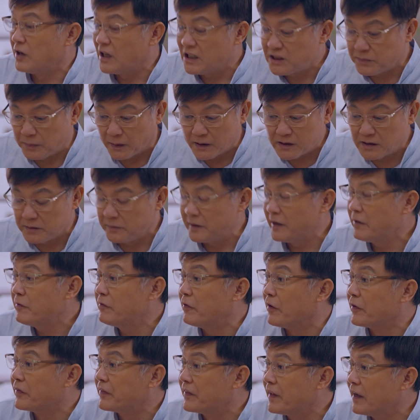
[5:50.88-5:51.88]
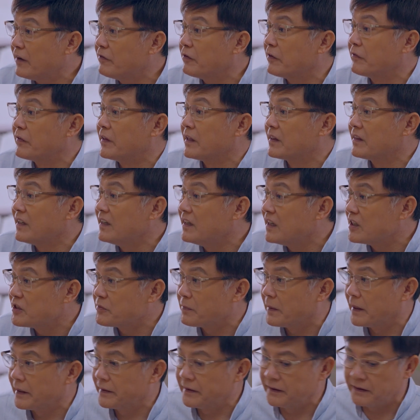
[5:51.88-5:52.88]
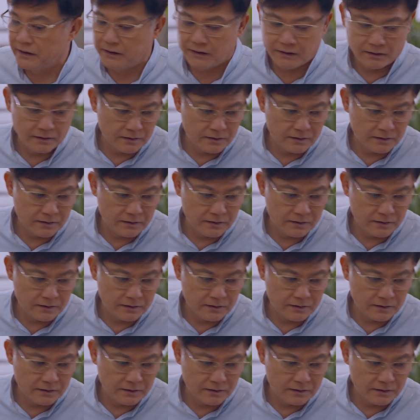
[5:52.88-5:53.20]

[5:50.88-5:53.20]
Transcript: responsible for death of the teenage mother.